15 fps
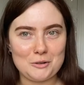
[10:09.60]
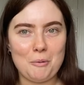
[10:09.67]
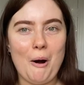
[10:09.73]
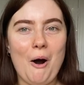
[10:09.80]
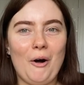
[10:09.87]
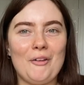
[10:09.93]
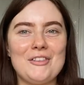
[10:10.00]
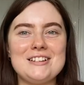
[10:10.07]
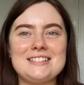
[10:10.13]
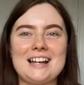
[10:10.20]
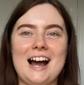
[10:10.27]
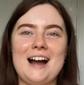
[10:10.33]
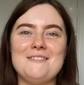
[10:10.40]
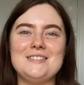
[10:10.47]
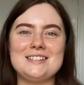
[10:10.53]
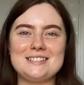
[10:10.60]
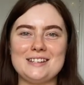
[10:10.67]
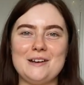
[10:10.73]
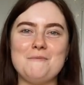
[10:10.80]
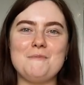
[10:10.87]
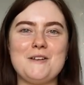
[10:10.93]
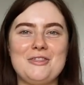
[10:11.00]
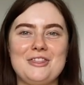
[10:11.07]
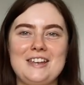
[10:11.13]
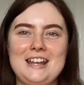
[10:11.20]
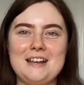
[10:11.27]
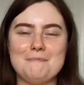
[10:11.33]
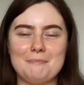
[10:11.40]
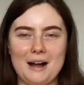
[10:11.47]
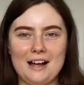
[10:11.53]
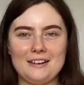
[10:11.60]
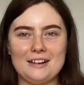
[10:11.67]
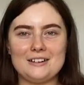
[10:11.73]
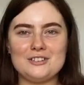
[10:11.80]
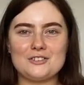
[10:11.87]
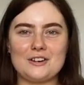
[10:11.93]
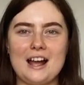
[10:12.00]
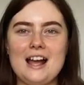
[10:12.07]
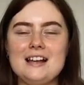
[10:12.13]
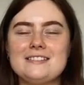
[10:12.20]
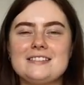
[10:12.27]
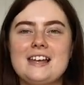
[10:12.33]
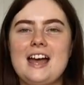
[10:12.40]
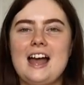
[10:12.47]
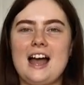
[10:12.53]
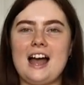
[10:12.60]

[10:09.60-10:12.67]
up all the time. The same with the Matalan dress.